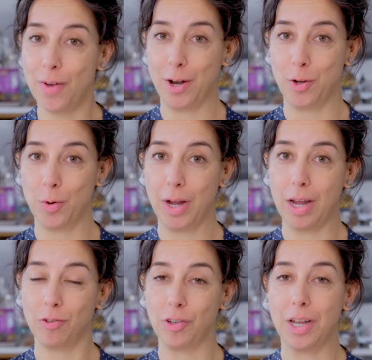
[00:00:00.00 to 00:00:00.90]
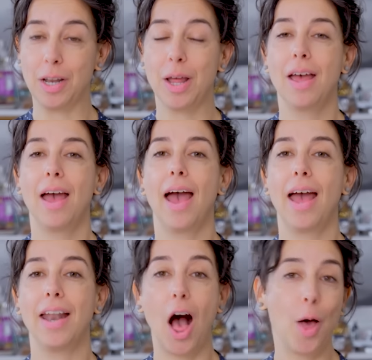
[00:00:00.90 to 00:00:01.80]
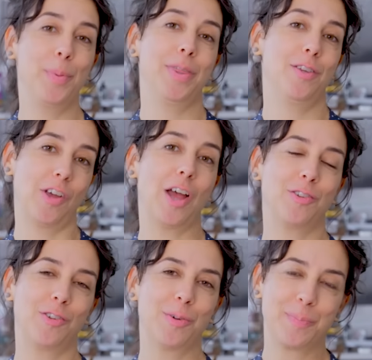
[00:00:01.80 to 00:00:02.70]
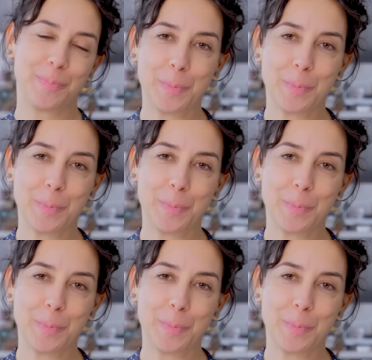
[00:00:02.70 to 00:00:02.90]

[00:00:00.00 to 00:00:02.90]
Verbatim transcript: final creation, and I'll be the judge.